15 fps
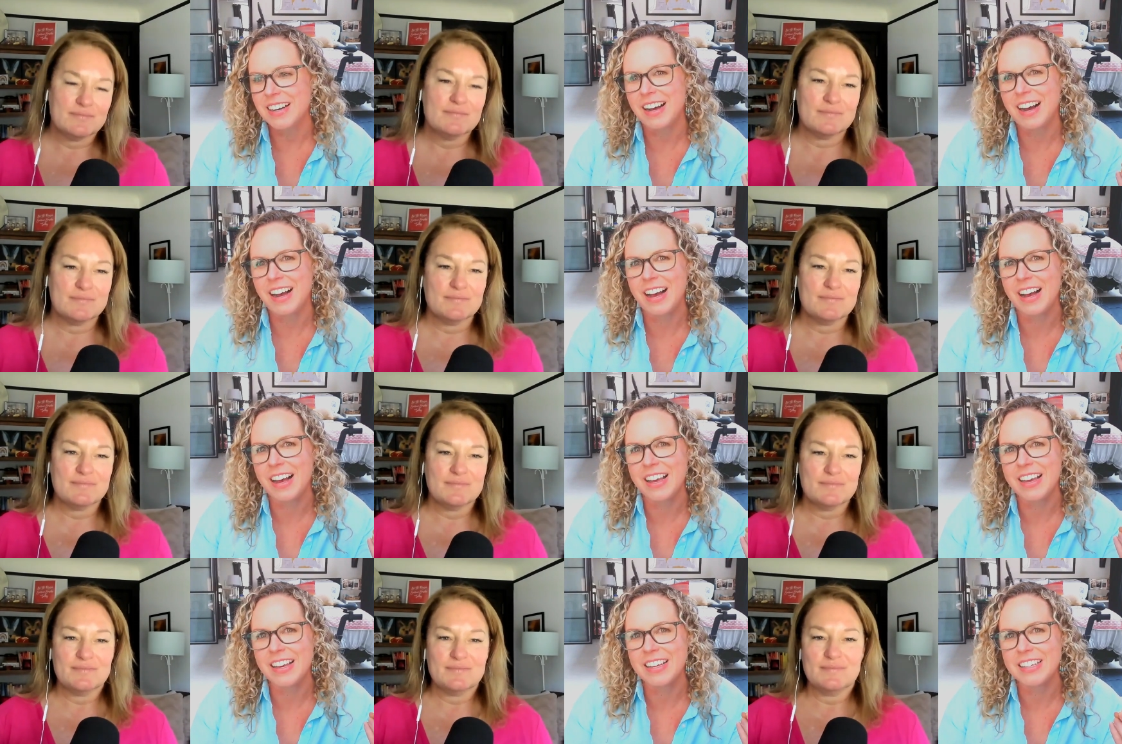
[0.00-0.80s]

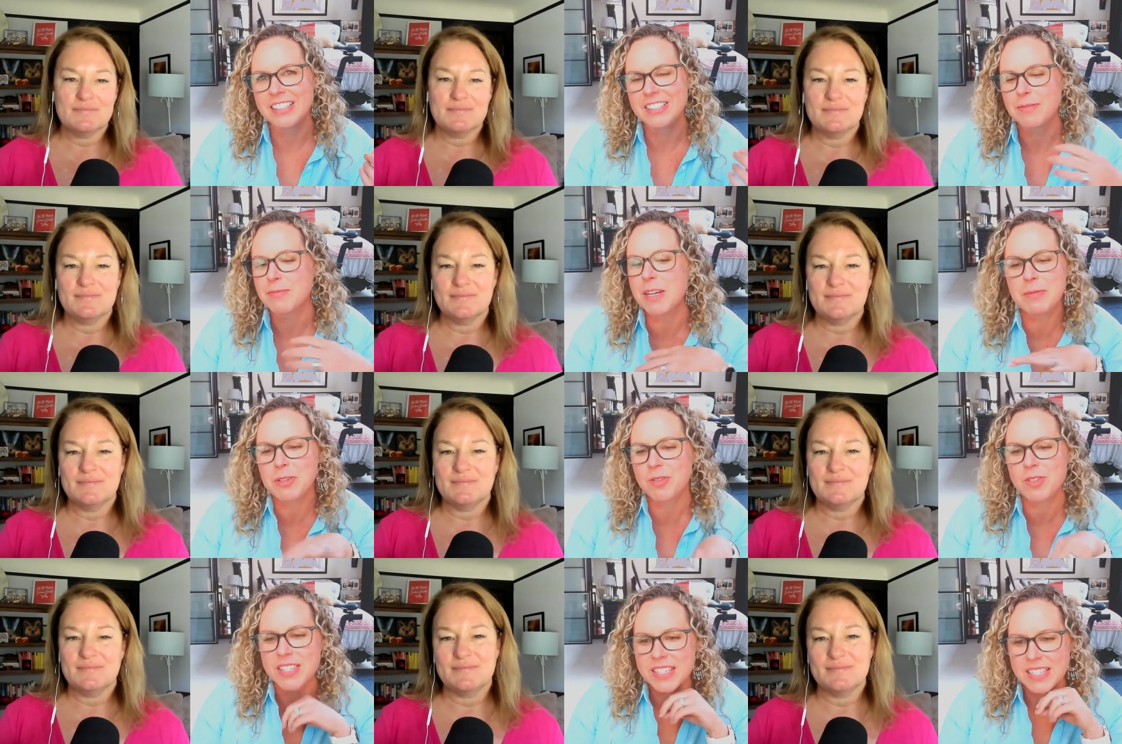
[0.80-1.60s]
Speaker 1: Uh, sometimes
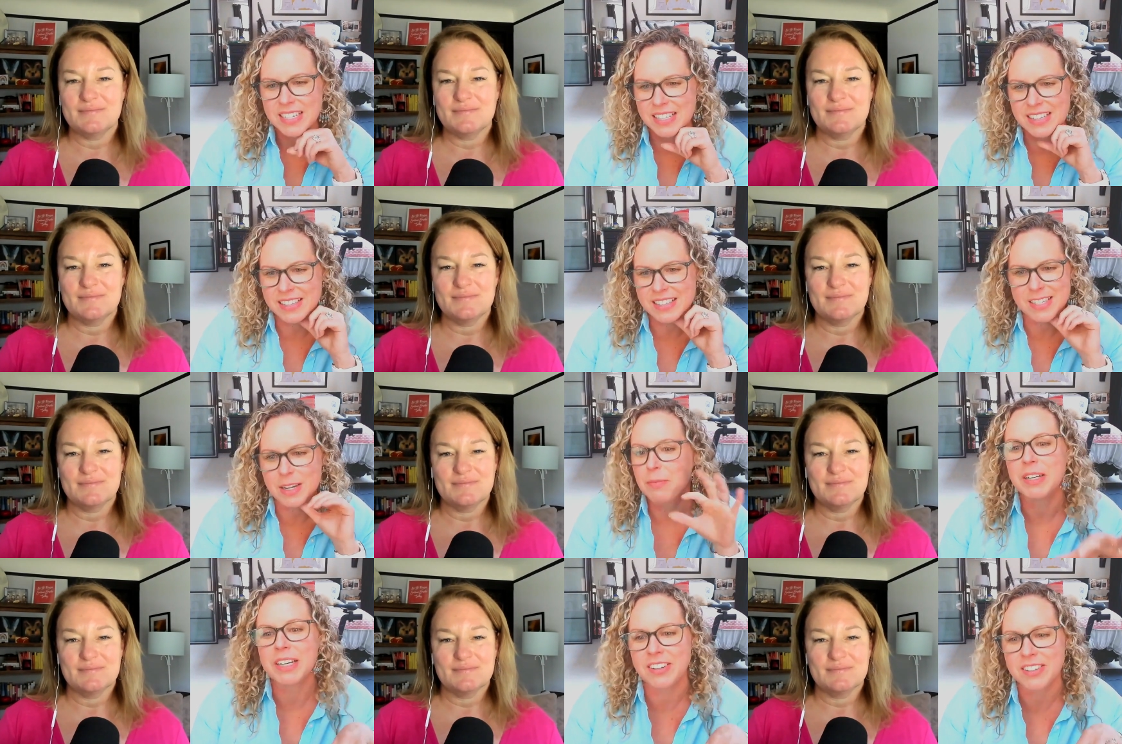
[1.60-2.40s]
you just need
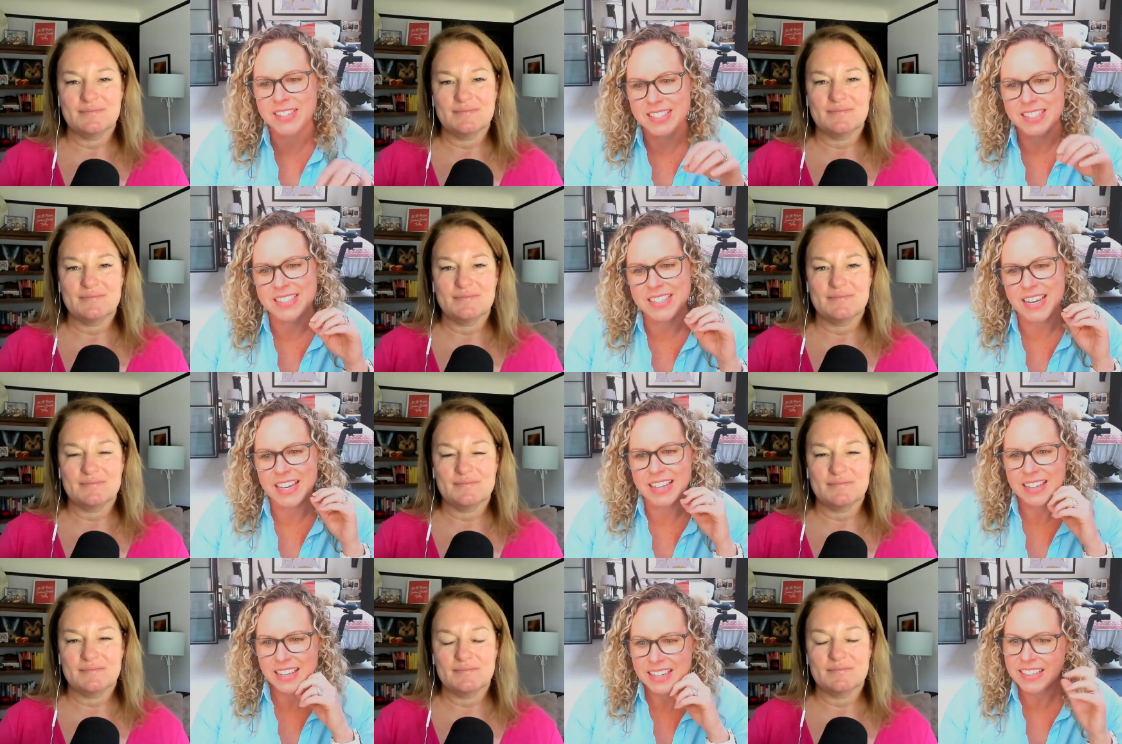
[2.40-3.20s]
someone else to say
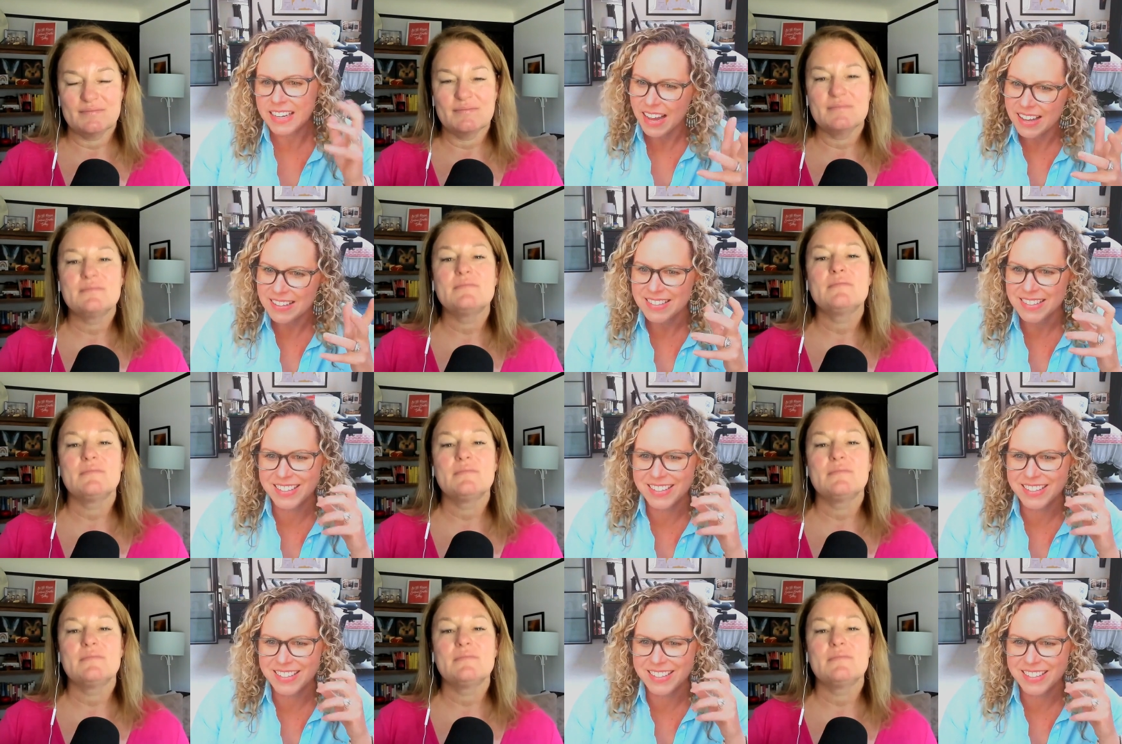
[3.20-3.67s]
like, yes.